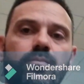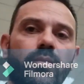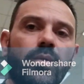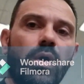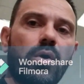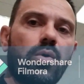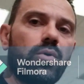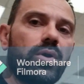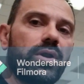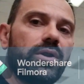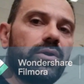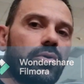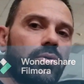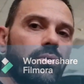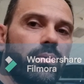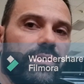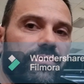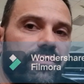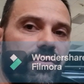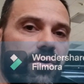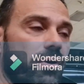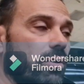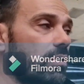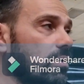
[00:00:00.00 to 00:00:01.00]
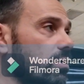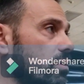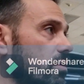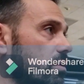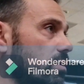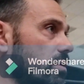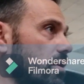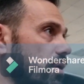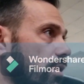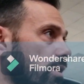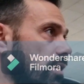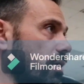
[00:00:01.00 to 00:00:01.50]
All in all, we've got
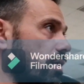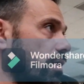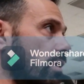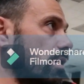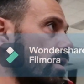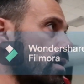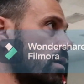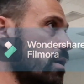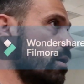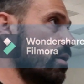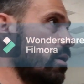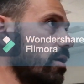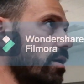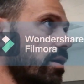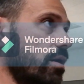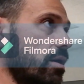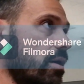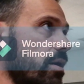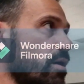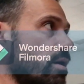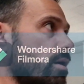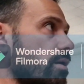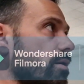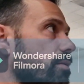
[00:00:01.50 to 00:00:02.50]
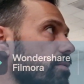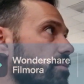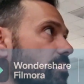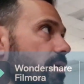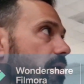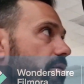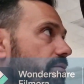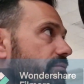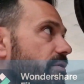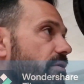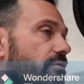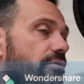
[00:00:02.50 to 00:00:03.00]

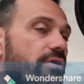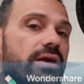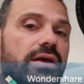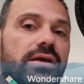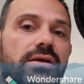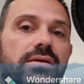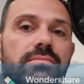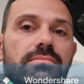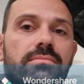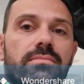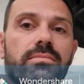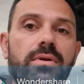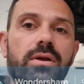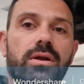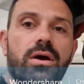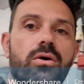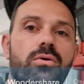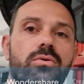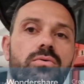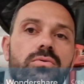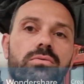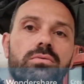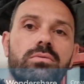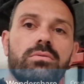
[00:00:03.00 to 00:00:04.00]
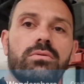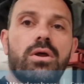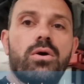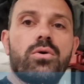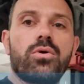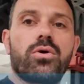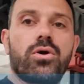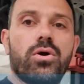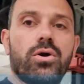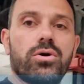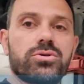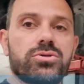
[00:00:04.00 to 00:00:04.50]
a very low
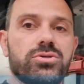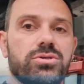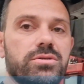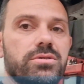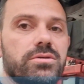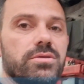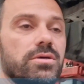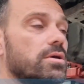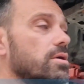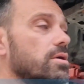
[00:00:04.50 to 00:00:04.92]
cost